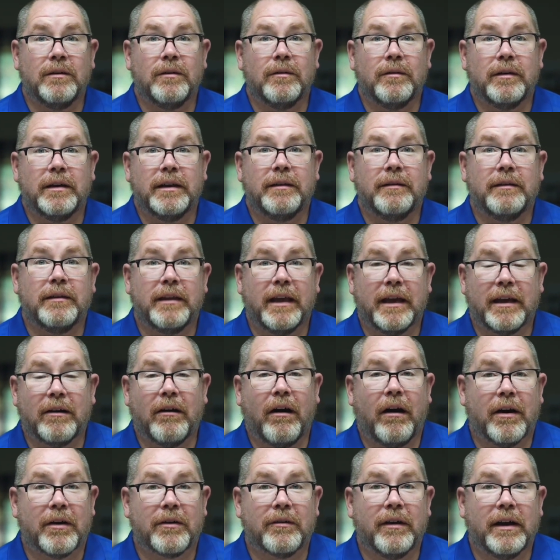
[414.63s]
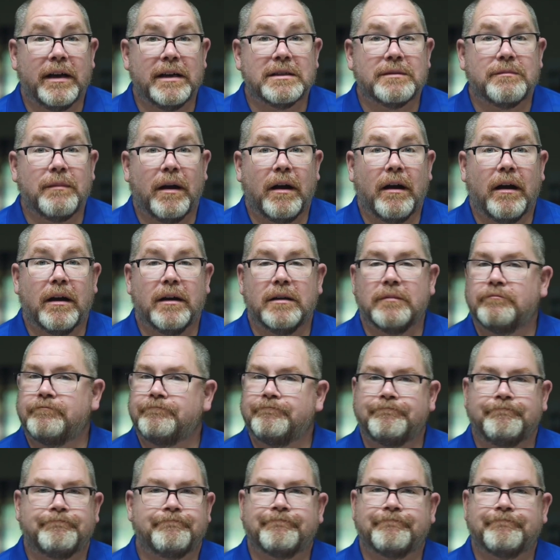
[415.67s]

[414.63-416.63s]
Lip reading: when they cauterized my heart.